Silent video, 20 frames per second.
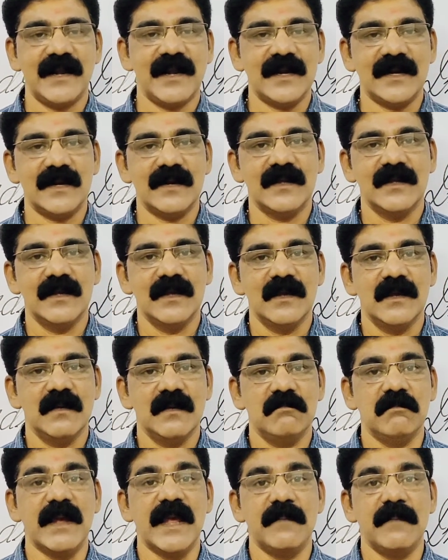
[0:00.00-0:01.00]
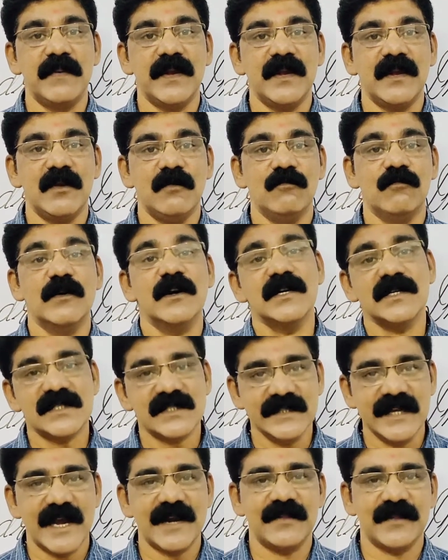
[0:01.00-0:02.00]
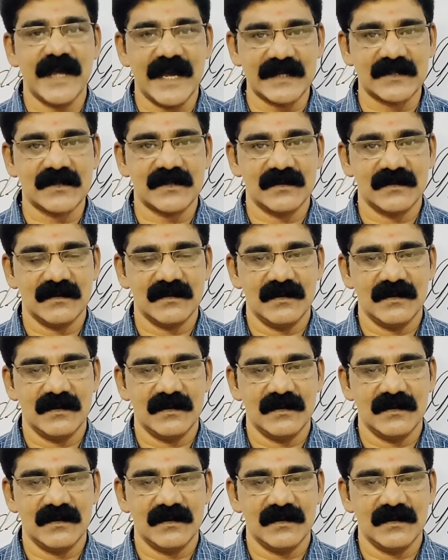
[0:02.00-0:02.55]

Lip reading: done, maybe worse than that.